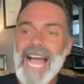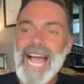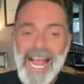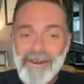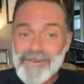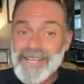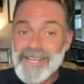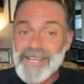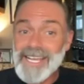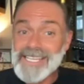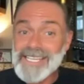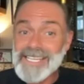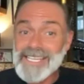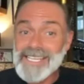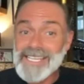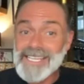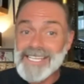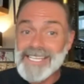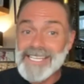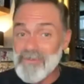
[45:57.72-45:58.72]
Harriet is
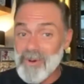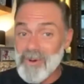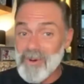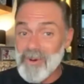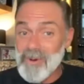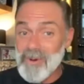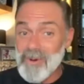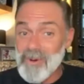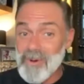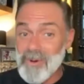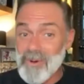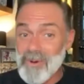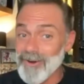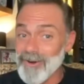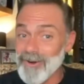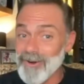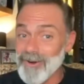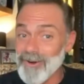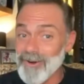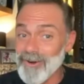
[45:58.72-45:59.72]
far more
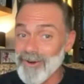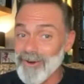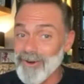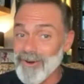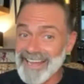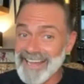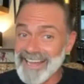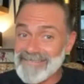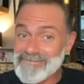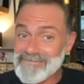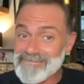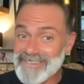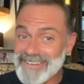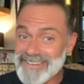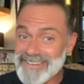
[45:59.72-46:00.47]
mature than I